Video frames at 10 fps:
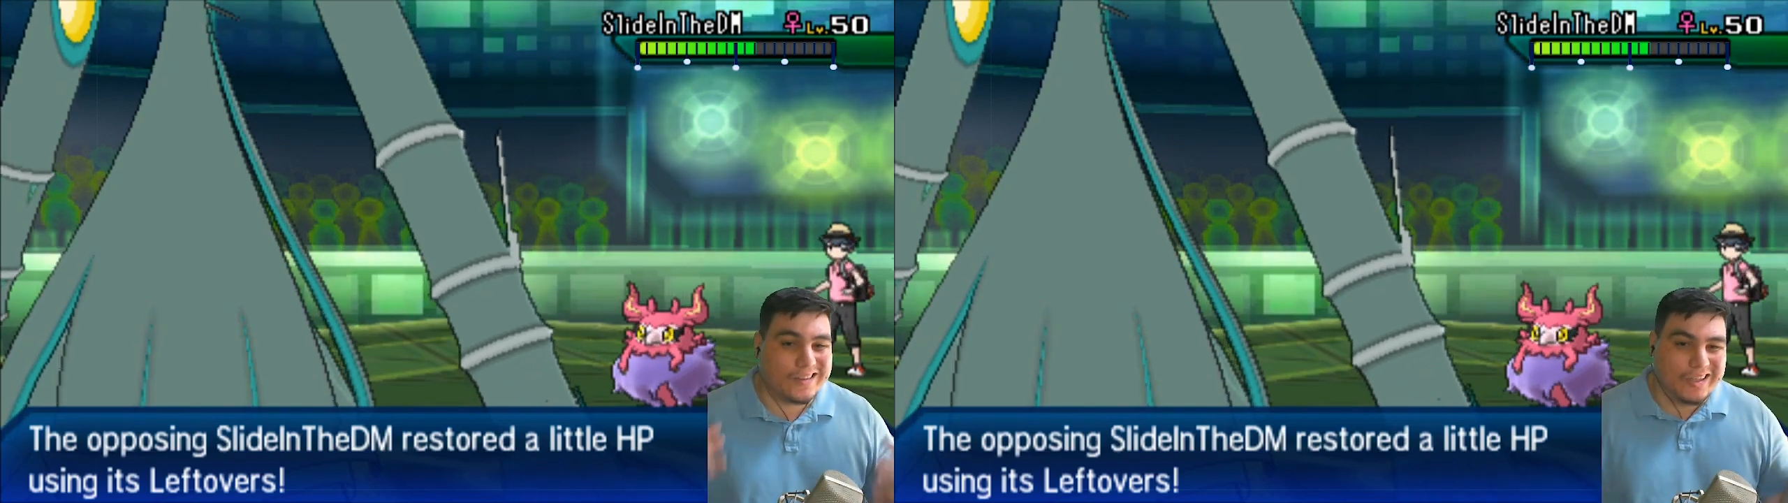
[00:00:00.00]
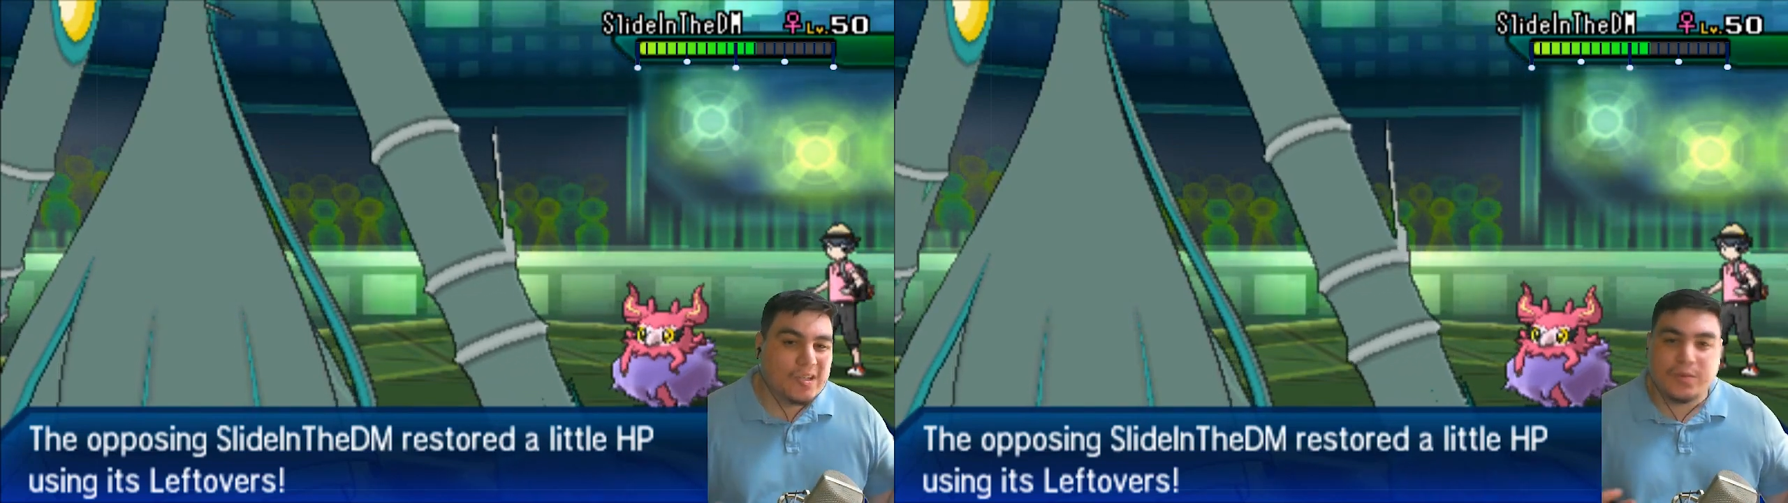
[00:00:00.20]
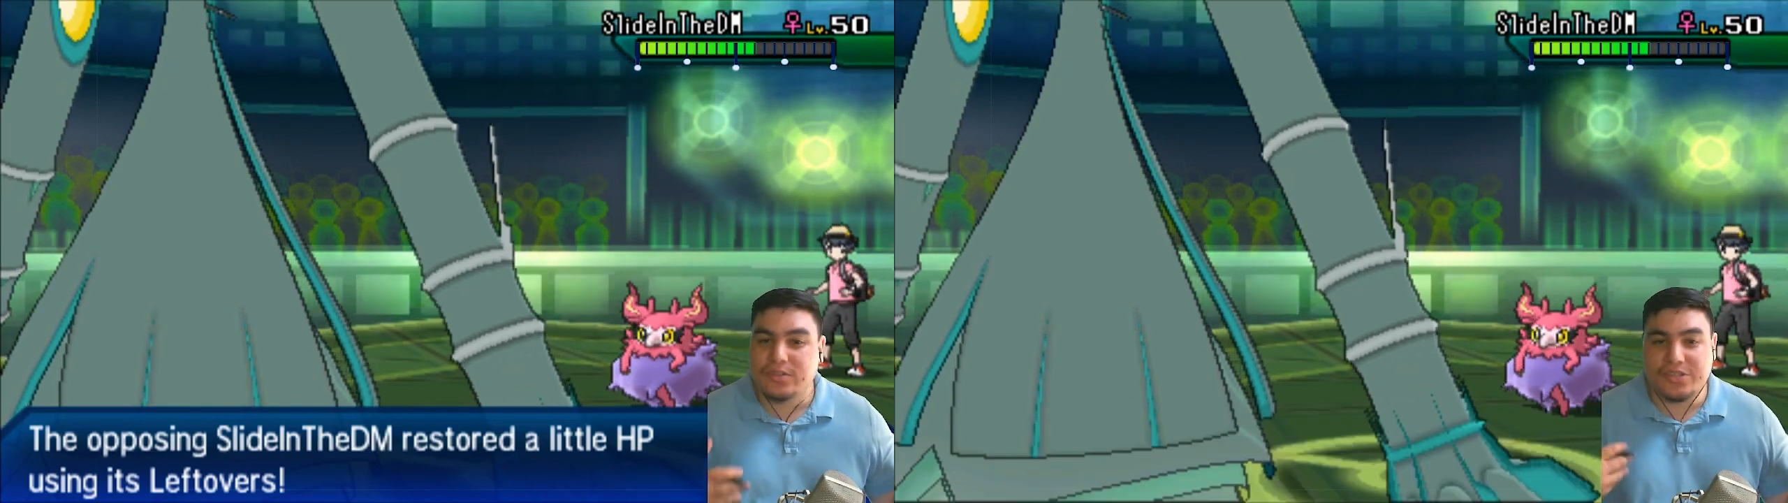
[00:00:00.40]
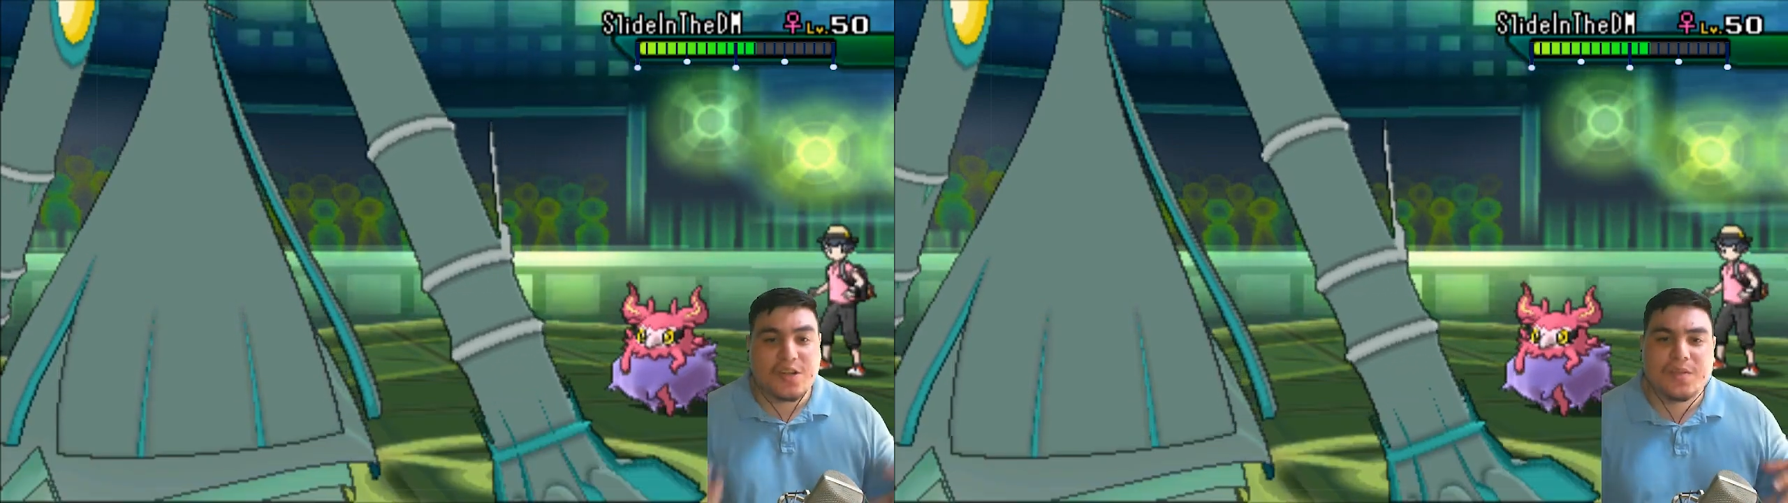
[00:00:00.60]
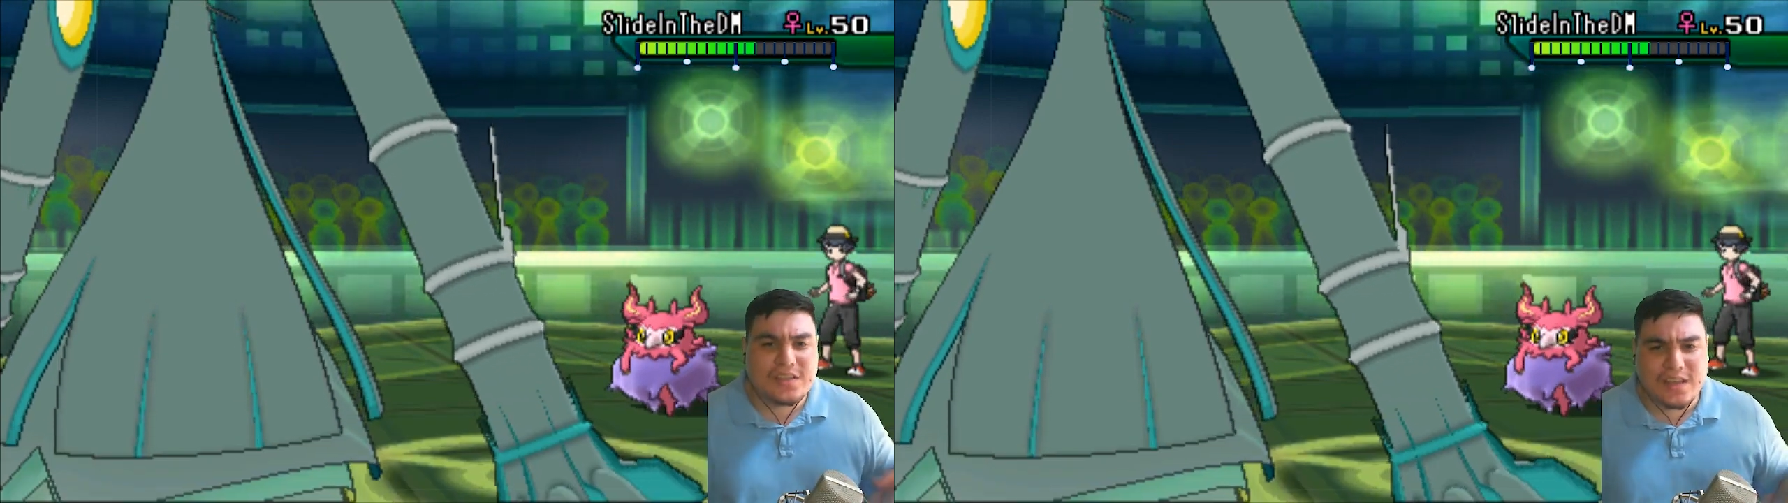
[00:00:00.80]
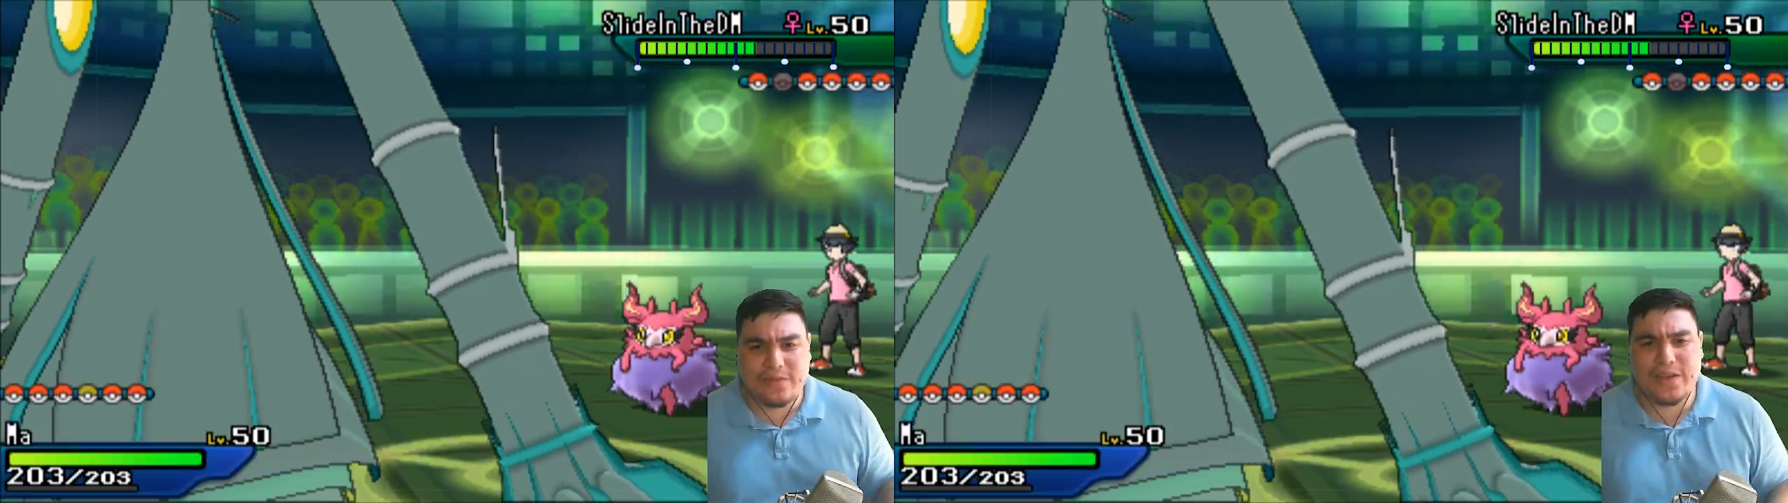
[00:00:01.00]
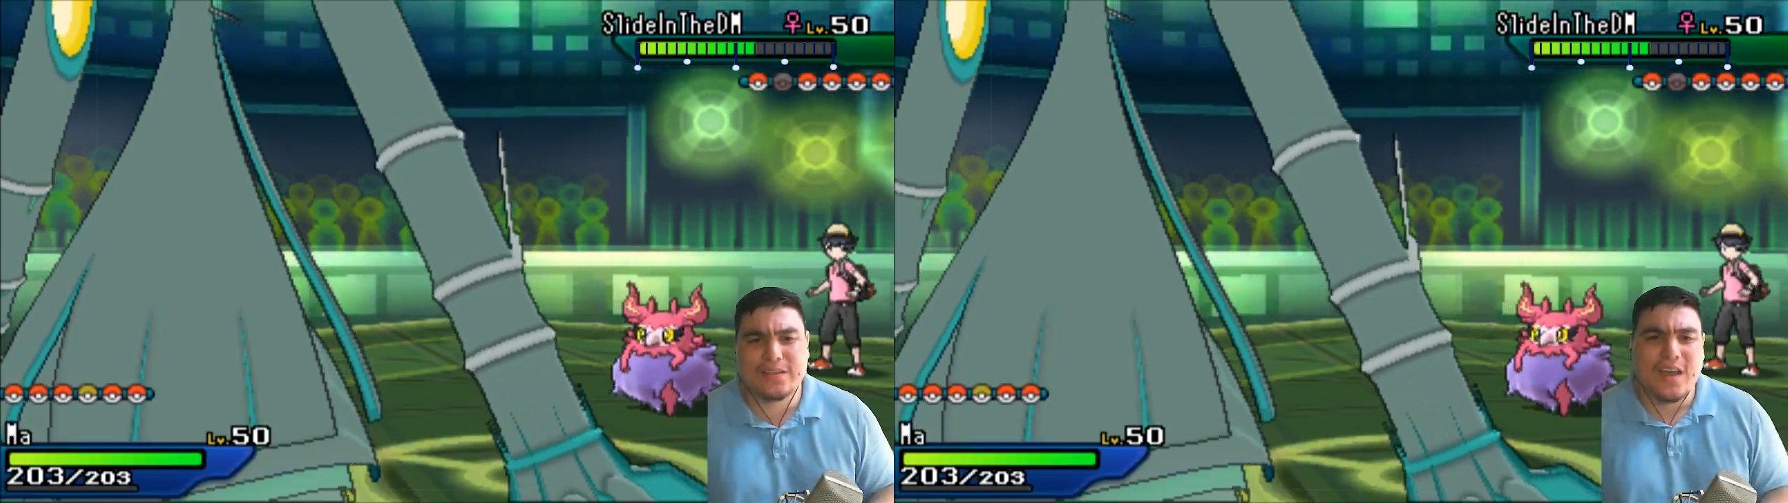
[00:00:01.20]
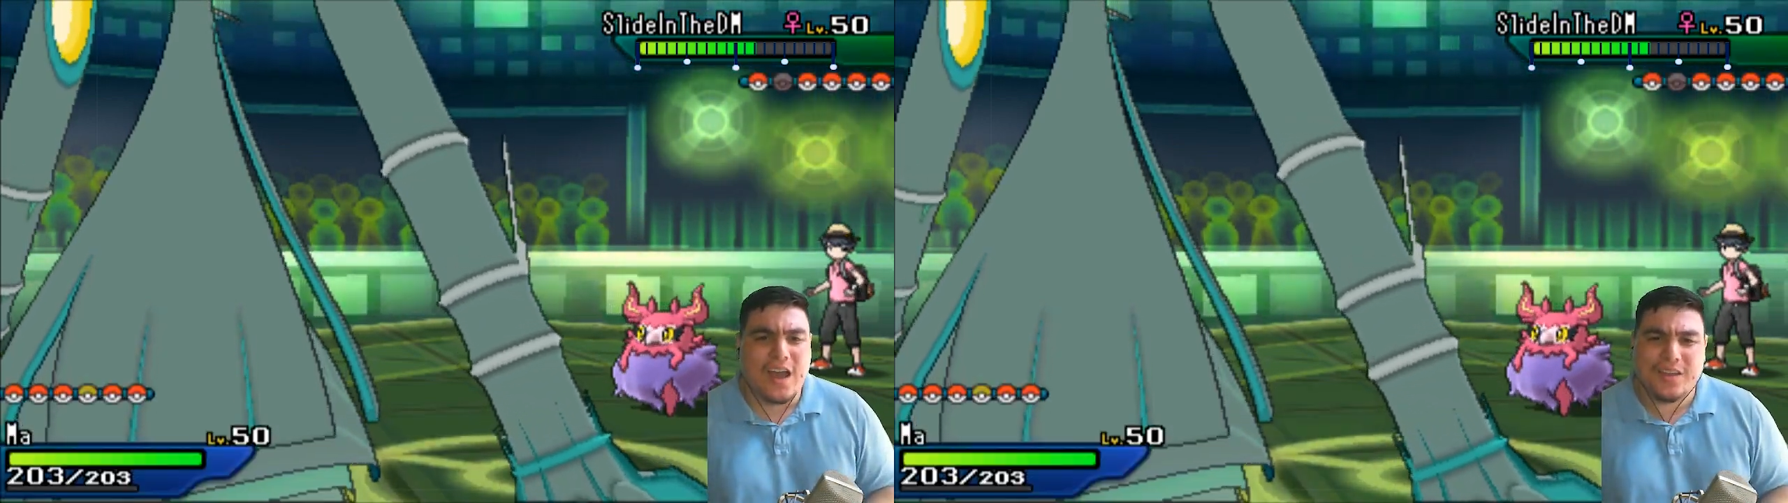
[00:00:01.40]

Thunderbolt or something to that effect.